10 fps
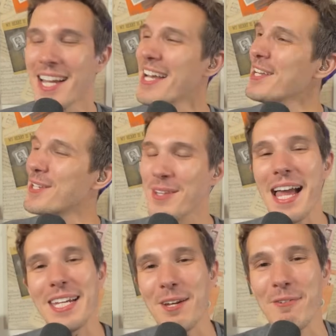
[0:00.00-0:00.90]
so that
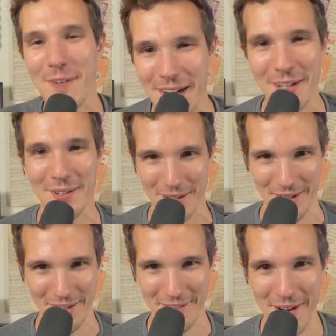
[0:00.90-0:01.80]
you feel
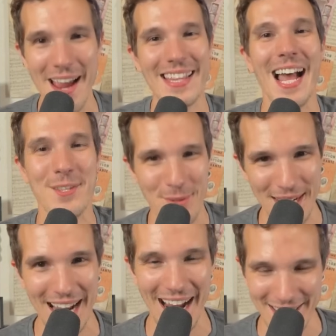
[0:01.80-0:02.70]
good, right? That's what you
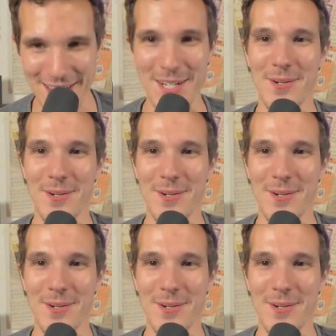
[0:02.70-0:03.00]
got to do.